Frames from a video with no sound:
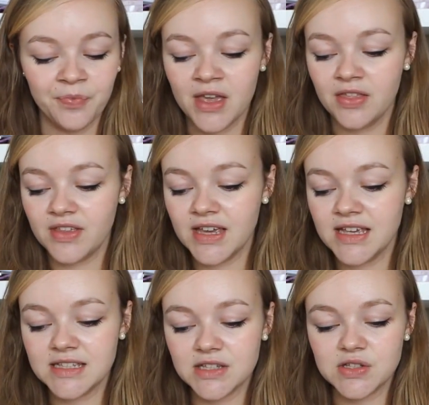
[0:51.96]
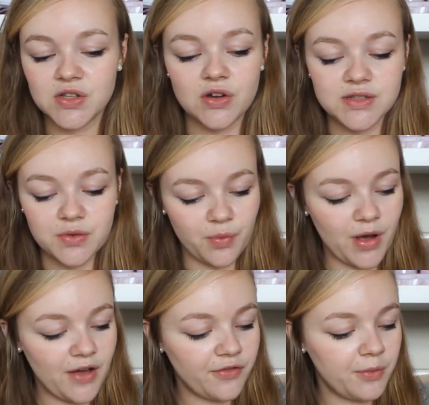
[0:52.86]
These socks
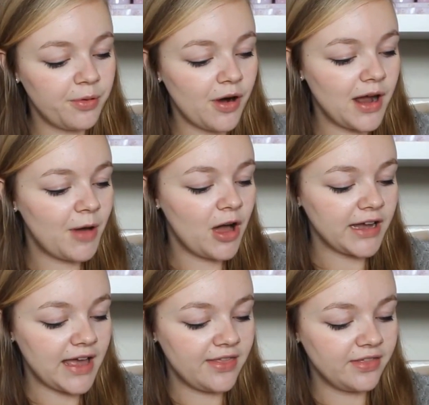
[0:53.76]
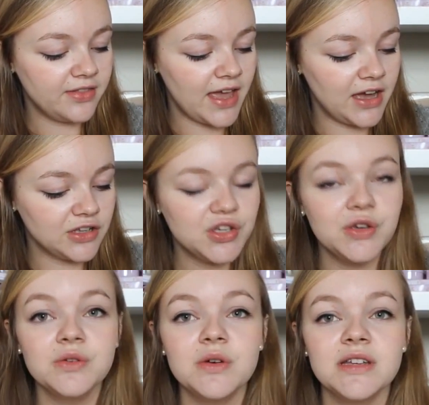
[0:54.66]
were from Primark and they are
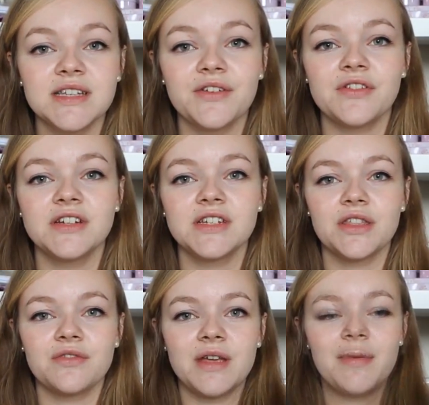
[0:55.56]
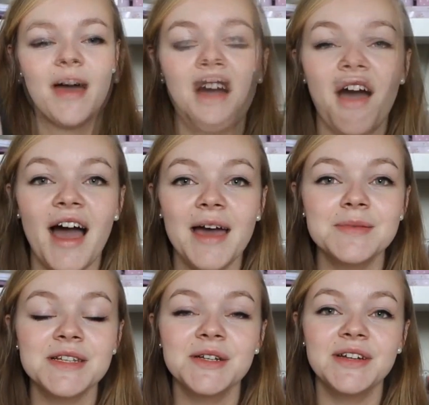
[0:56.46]
two different three packs. I
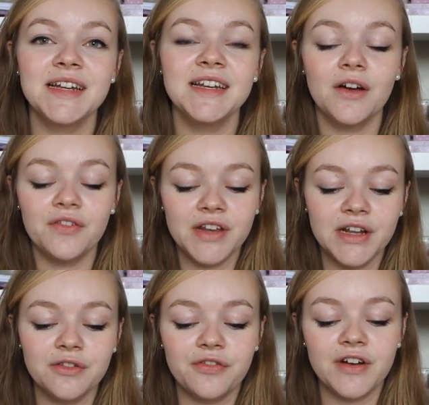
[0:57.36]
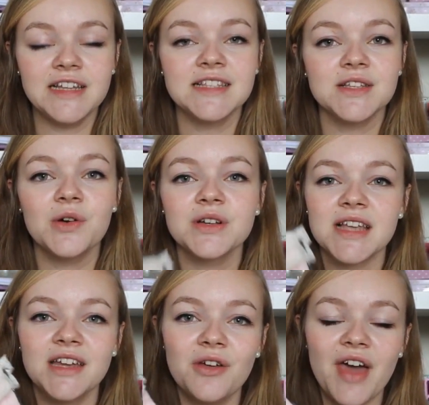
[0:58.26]
absolutely love the little frilly socks.
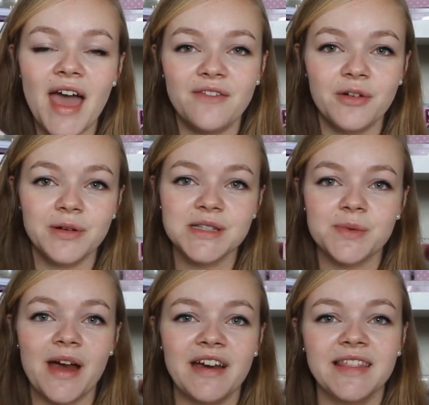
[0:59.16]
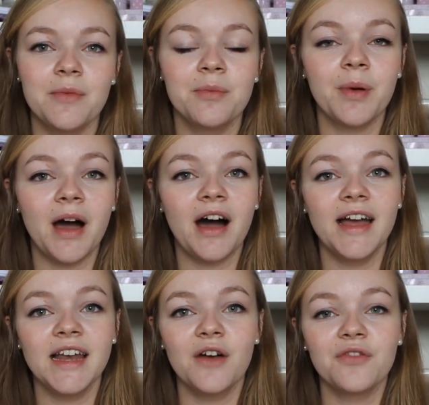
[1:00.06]
I know that everyone's wearing them, but
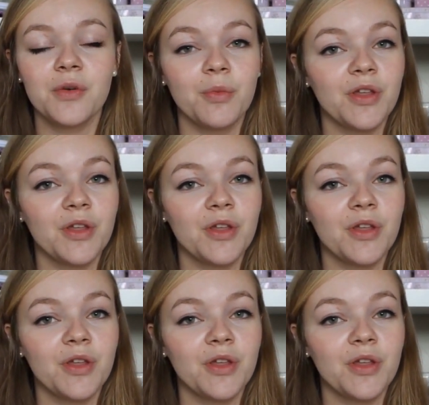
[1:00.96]
I love them with